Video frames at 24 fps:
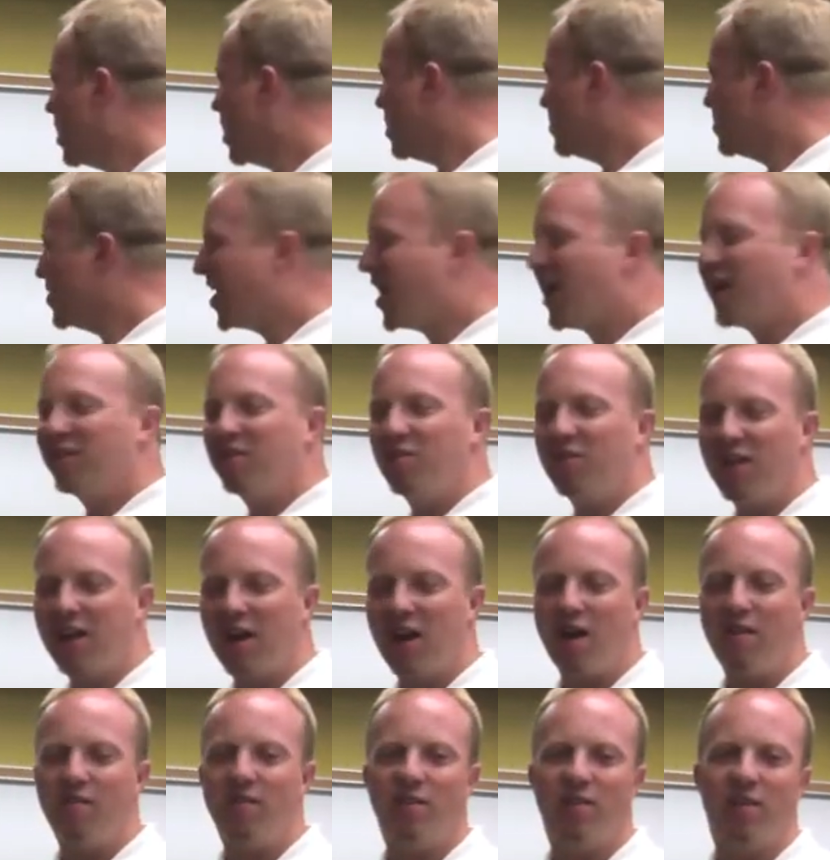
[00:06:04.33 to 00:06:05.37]
You can't do that
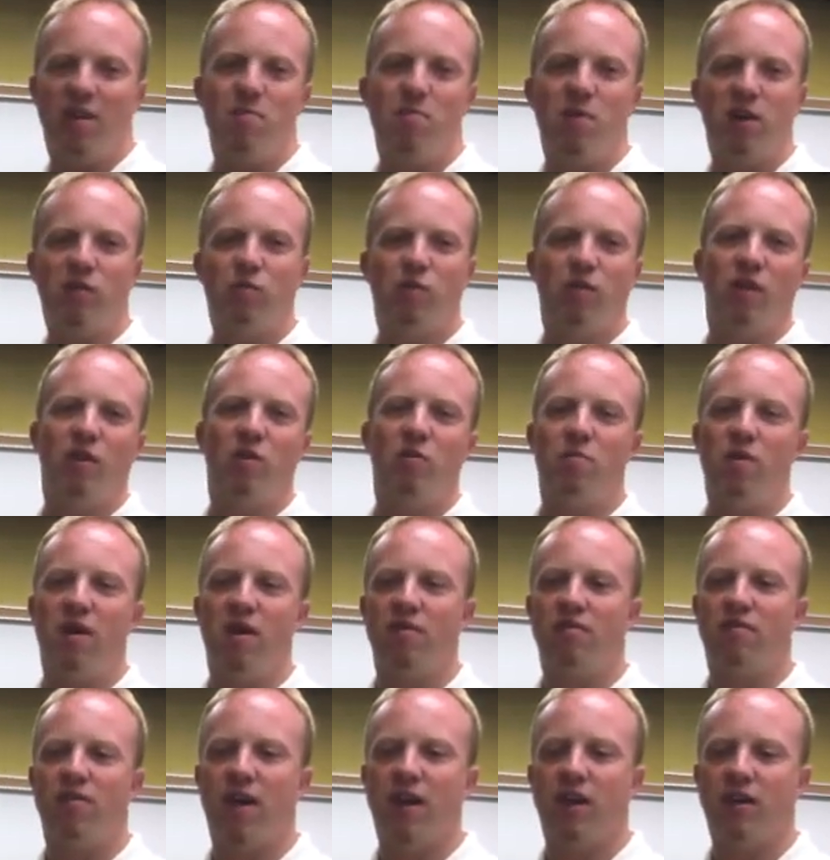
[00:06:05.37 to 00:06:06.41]
obviously much with Little
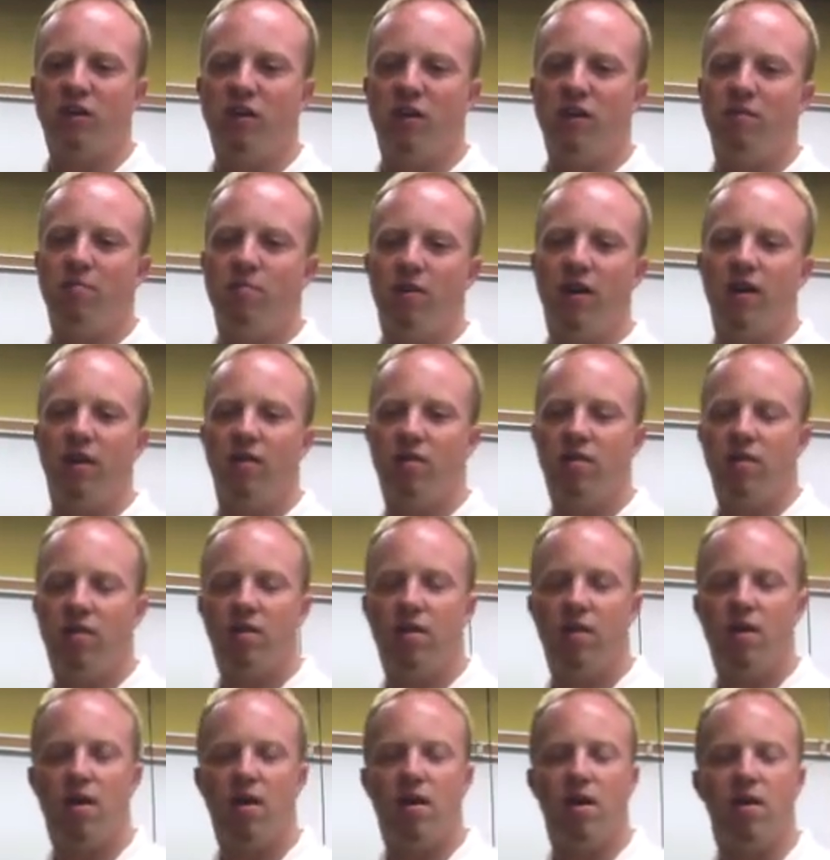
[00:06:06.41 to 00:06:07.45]
Punk Fashion, but
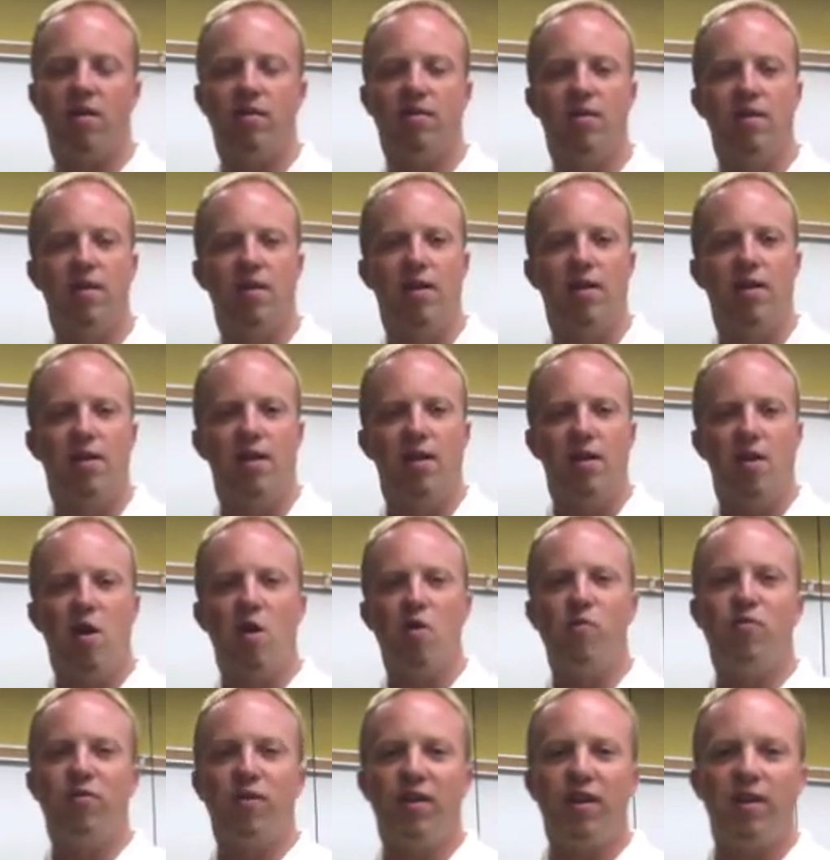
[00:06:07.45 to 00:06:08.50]

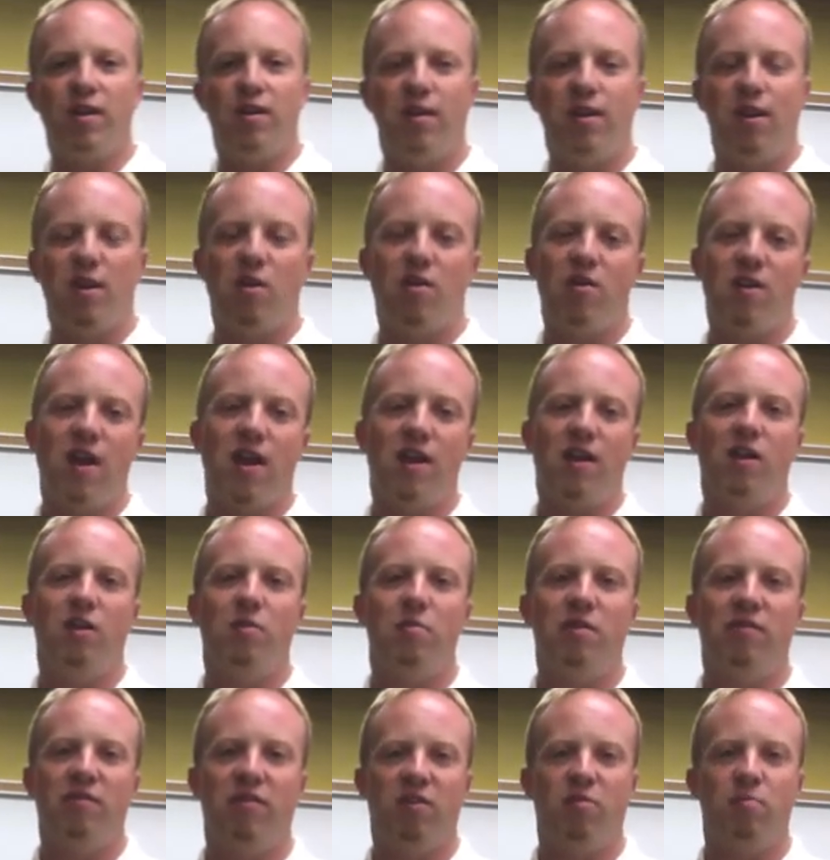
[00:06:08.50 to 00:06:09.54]
hopefully you got a little
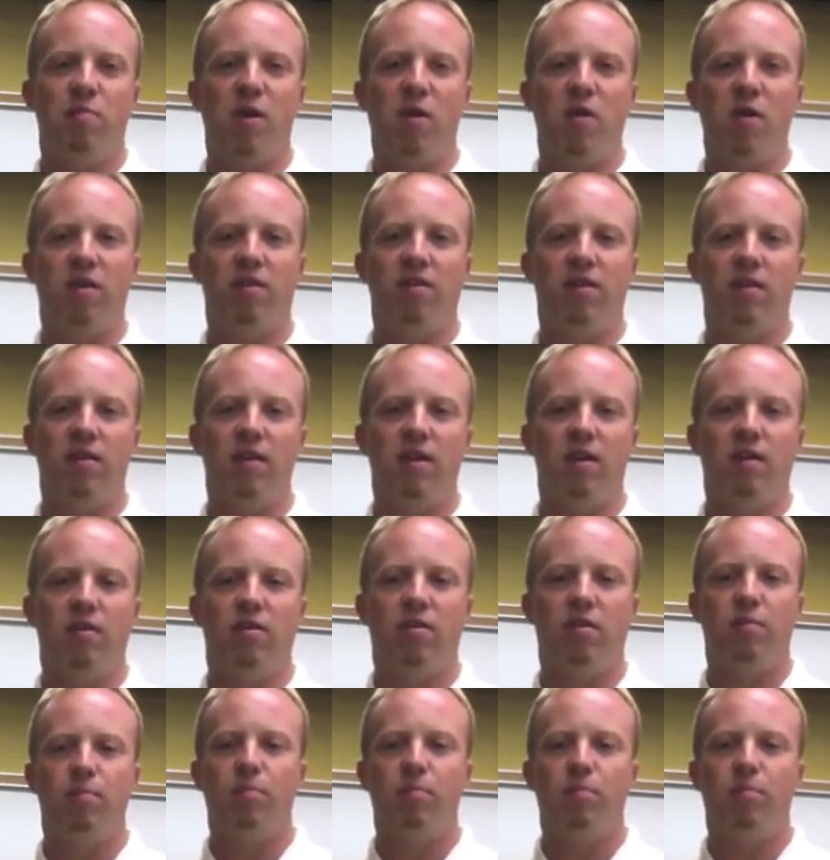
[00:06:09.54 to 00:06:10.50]
bit of experience in this.